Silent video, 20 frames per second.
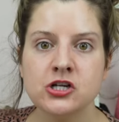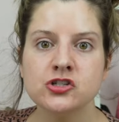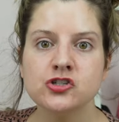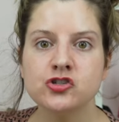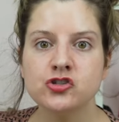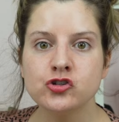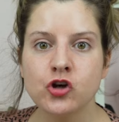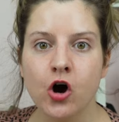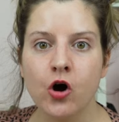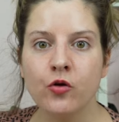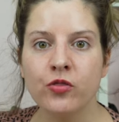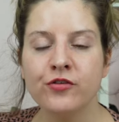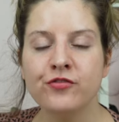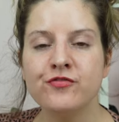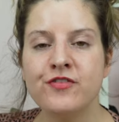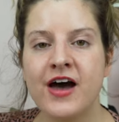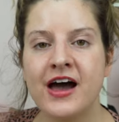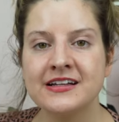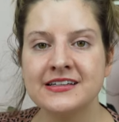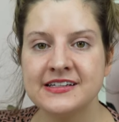So the
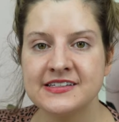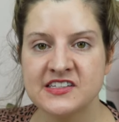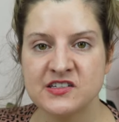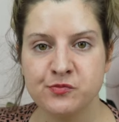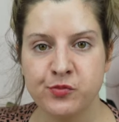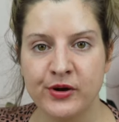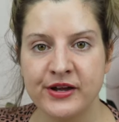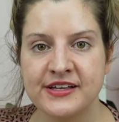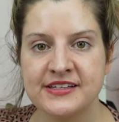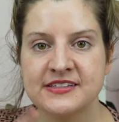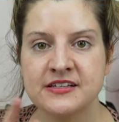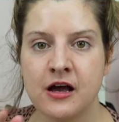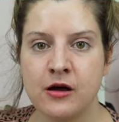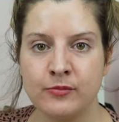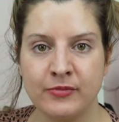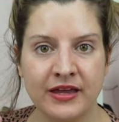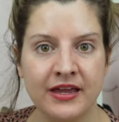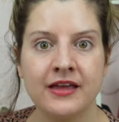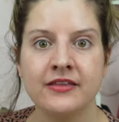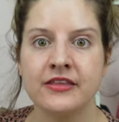fact that spring is
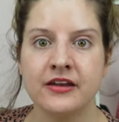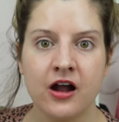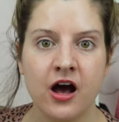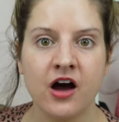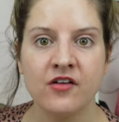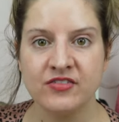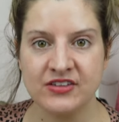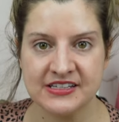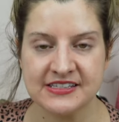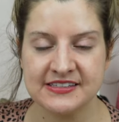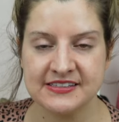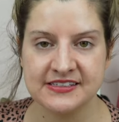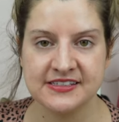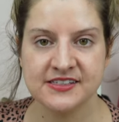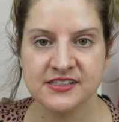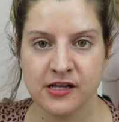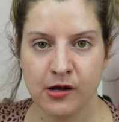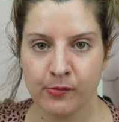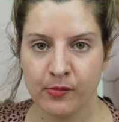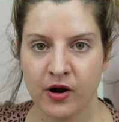coming and then obviously
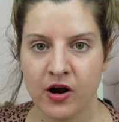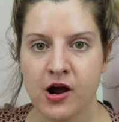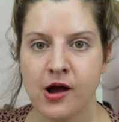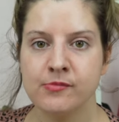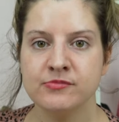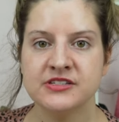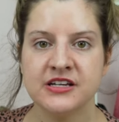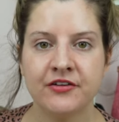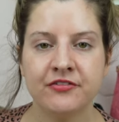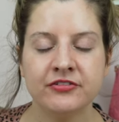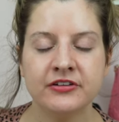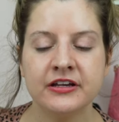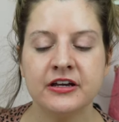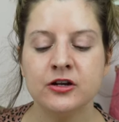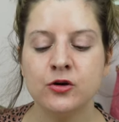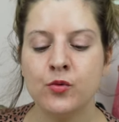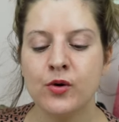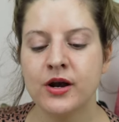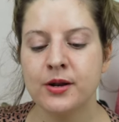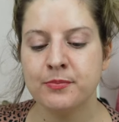summer, I'm definitely
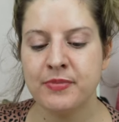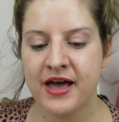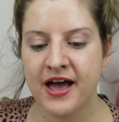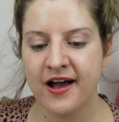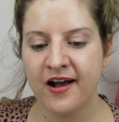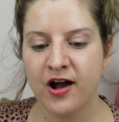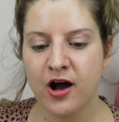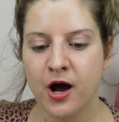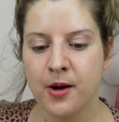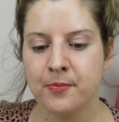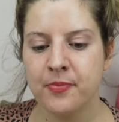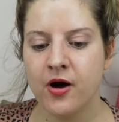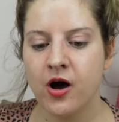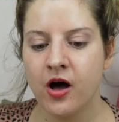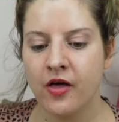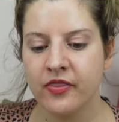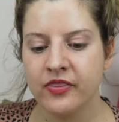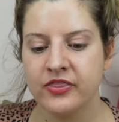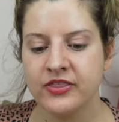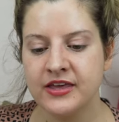gonna wanna pack up
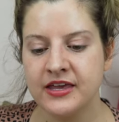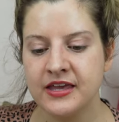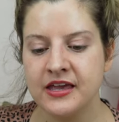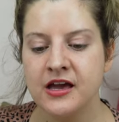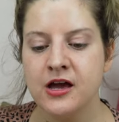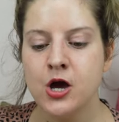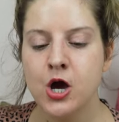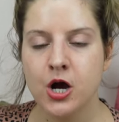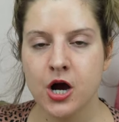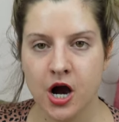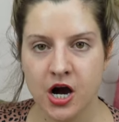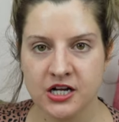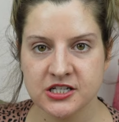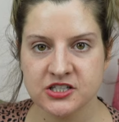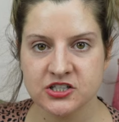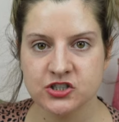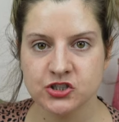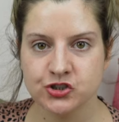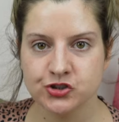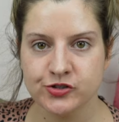on the
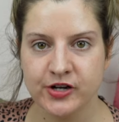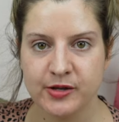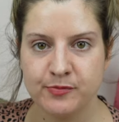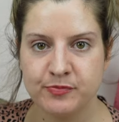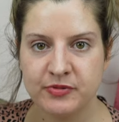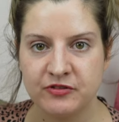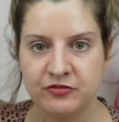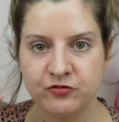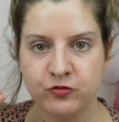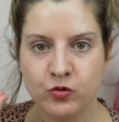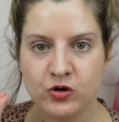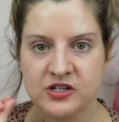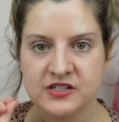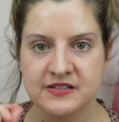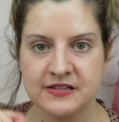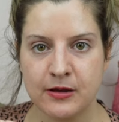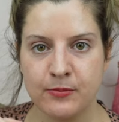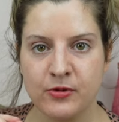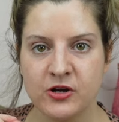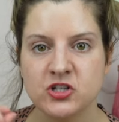concentrate before
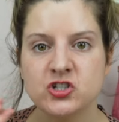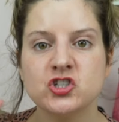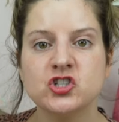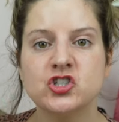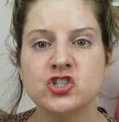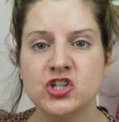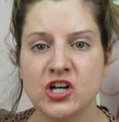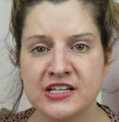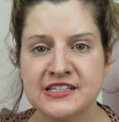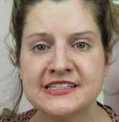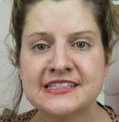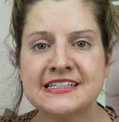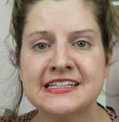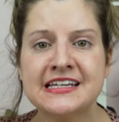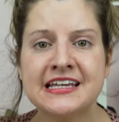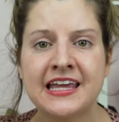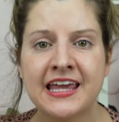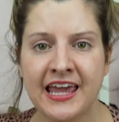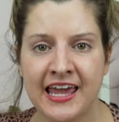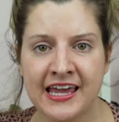summer just
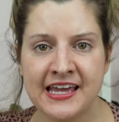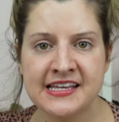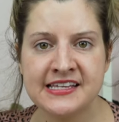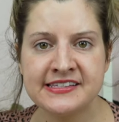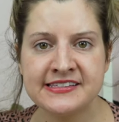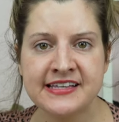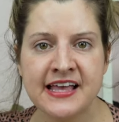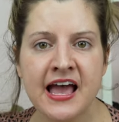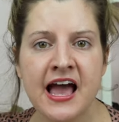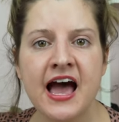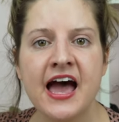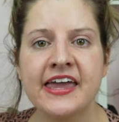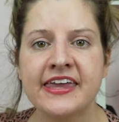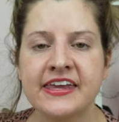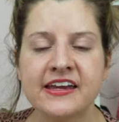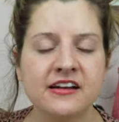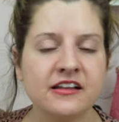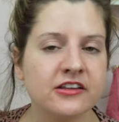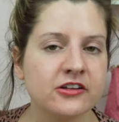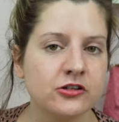in case I
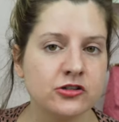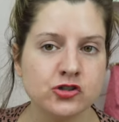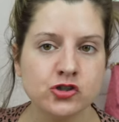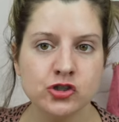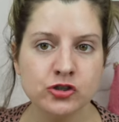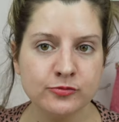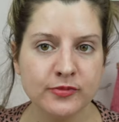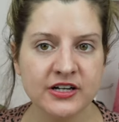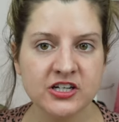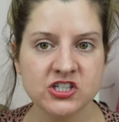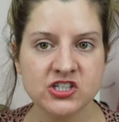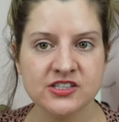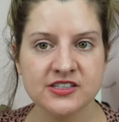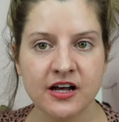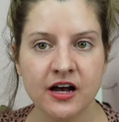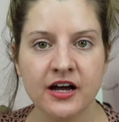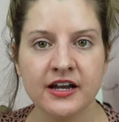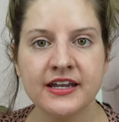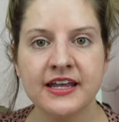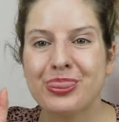get a little too much
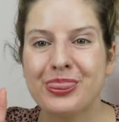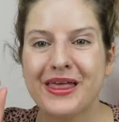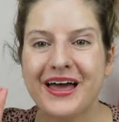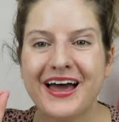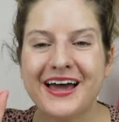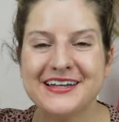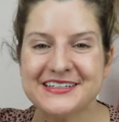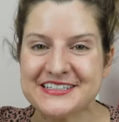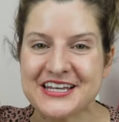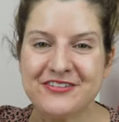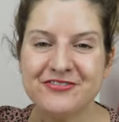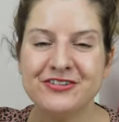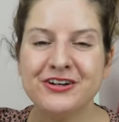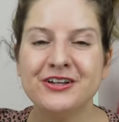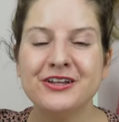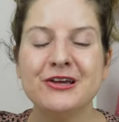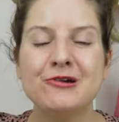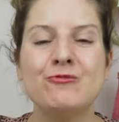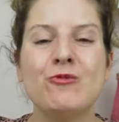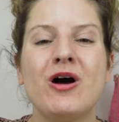sun. I
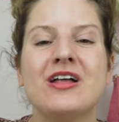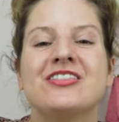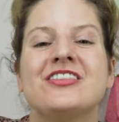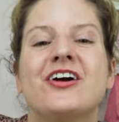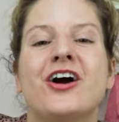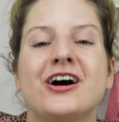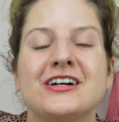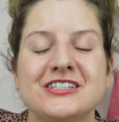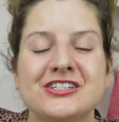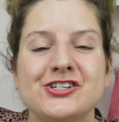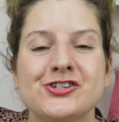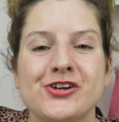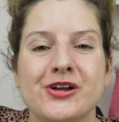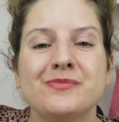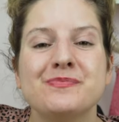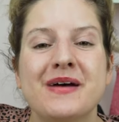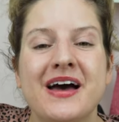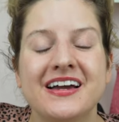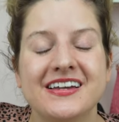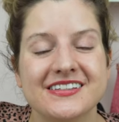definitely want the
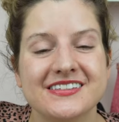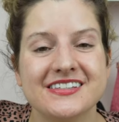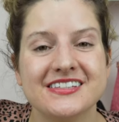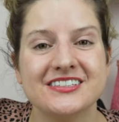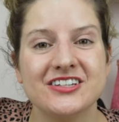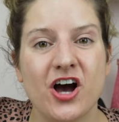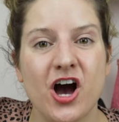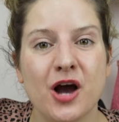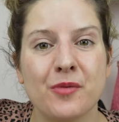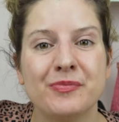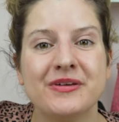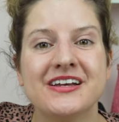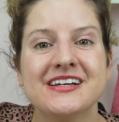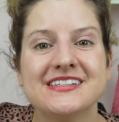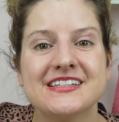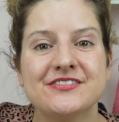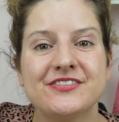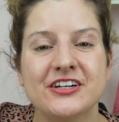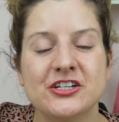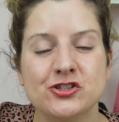concentrate back in stock
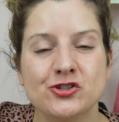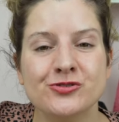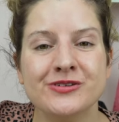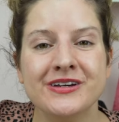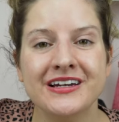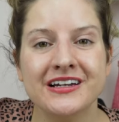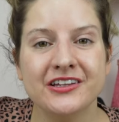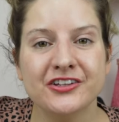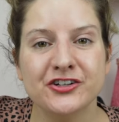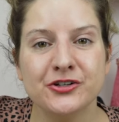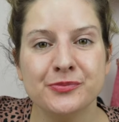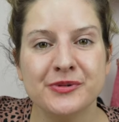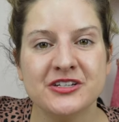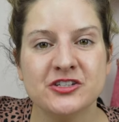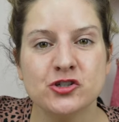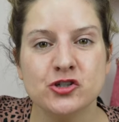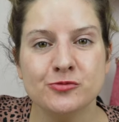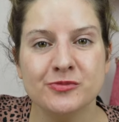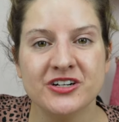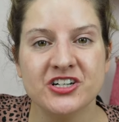because if I do get a little
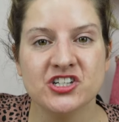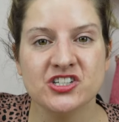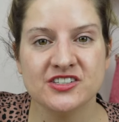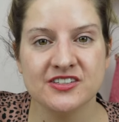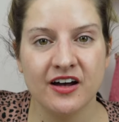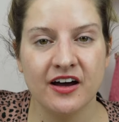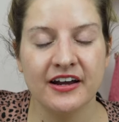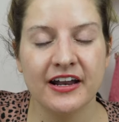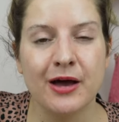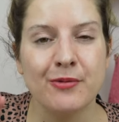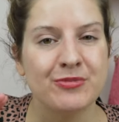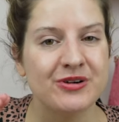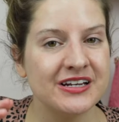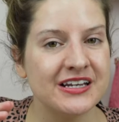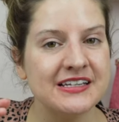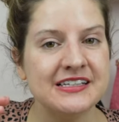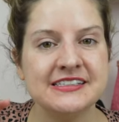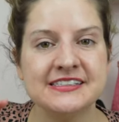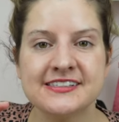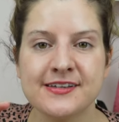bit too much sun, I'm
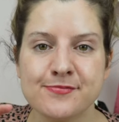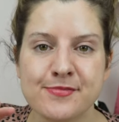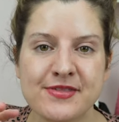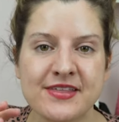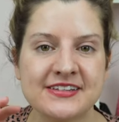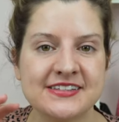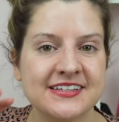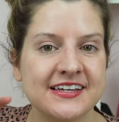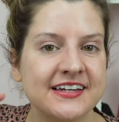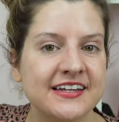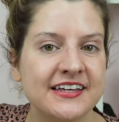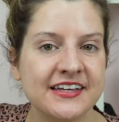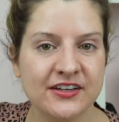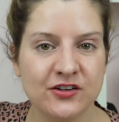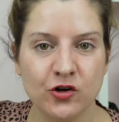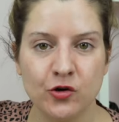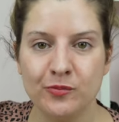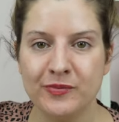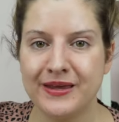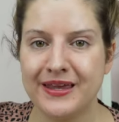gonna need something that's gonna
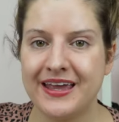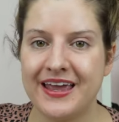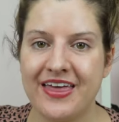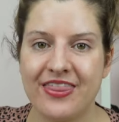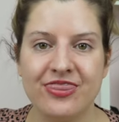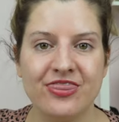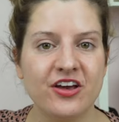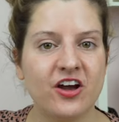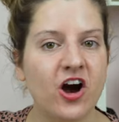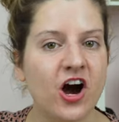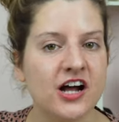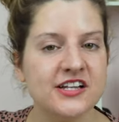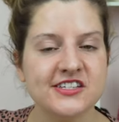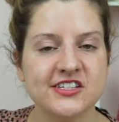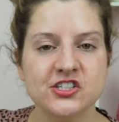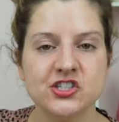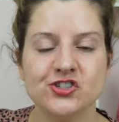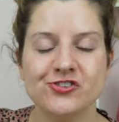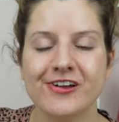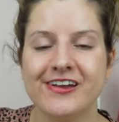heal me, and the
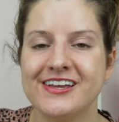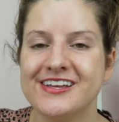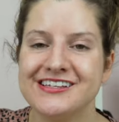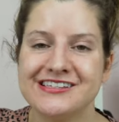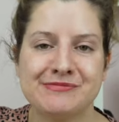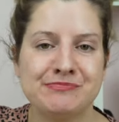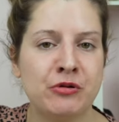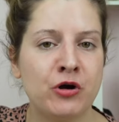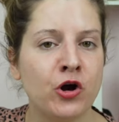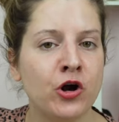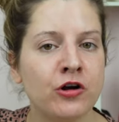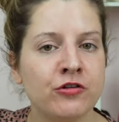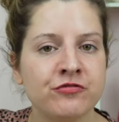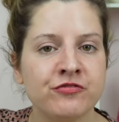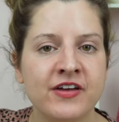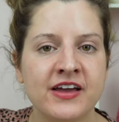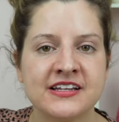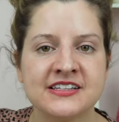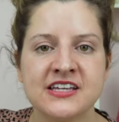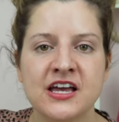concentrate is
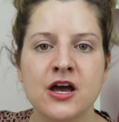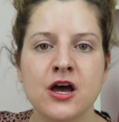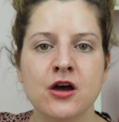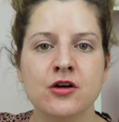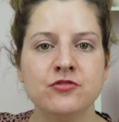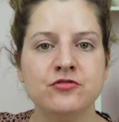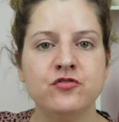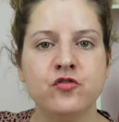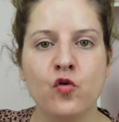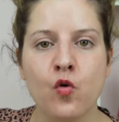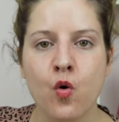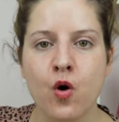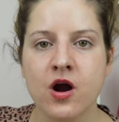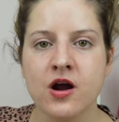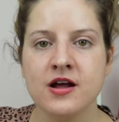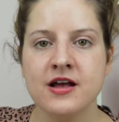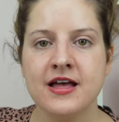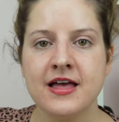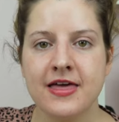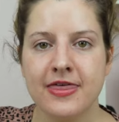perfect
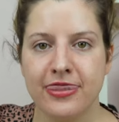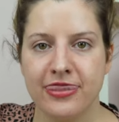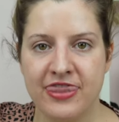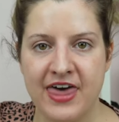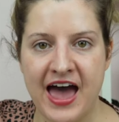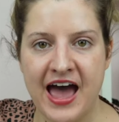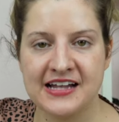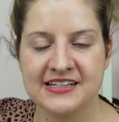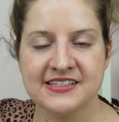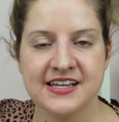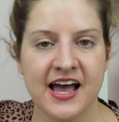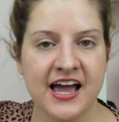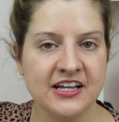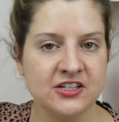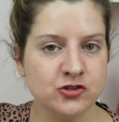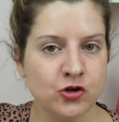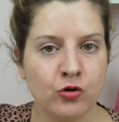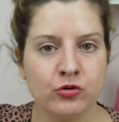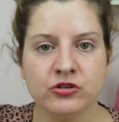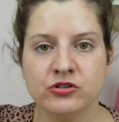for that. I
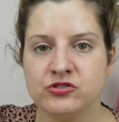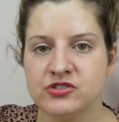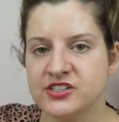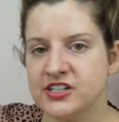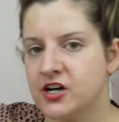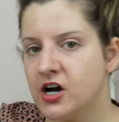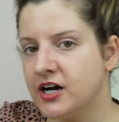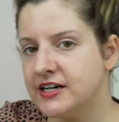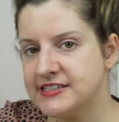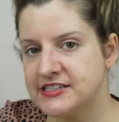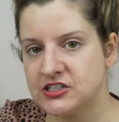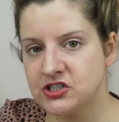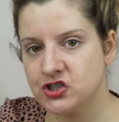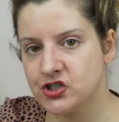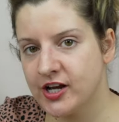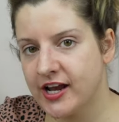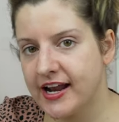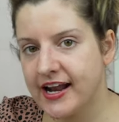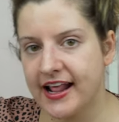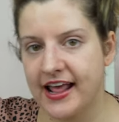don't use the
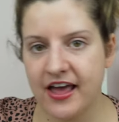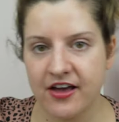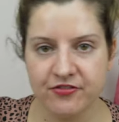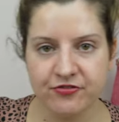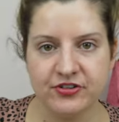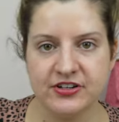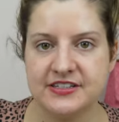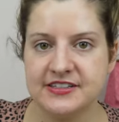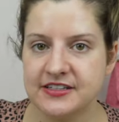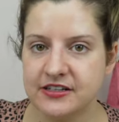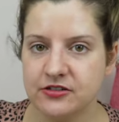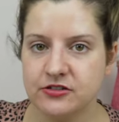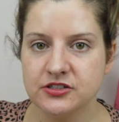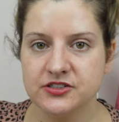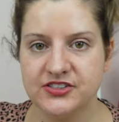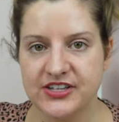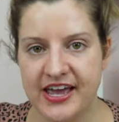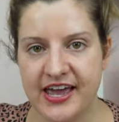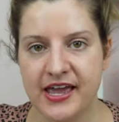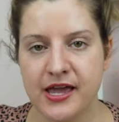concentrate every
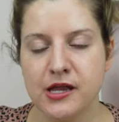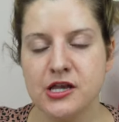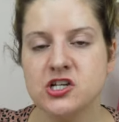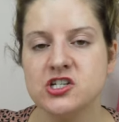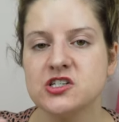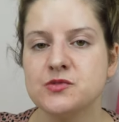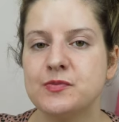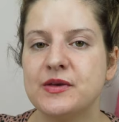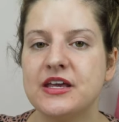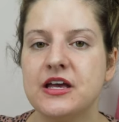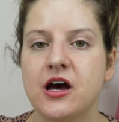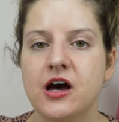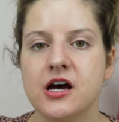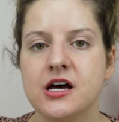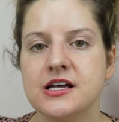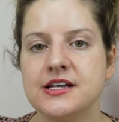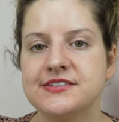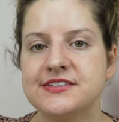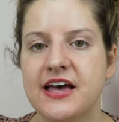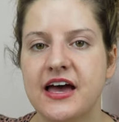single day just
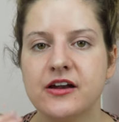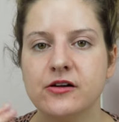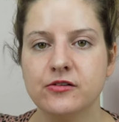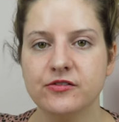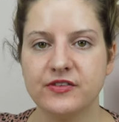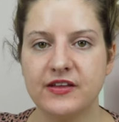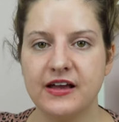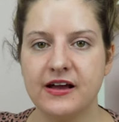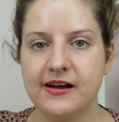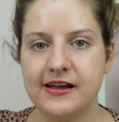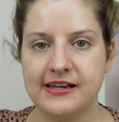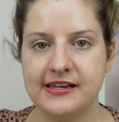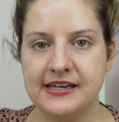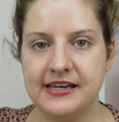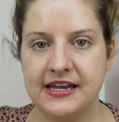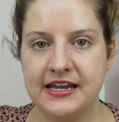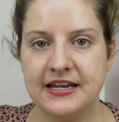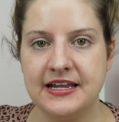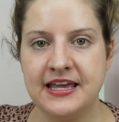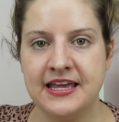because I don't think I
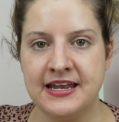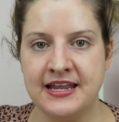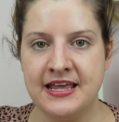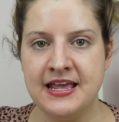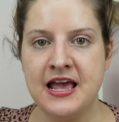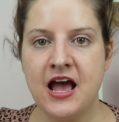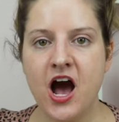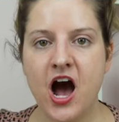need it.